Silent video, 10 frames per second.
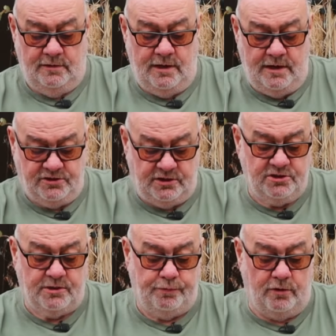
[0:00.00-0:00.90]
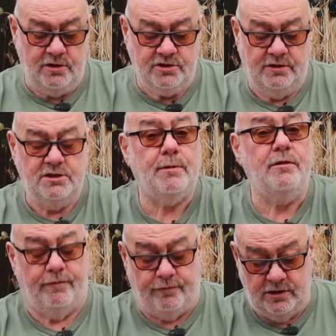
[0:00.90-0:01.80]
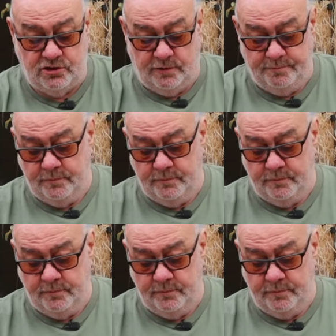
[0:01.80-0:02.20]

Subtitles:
Yeah, it's surprising. These have been in the fridge.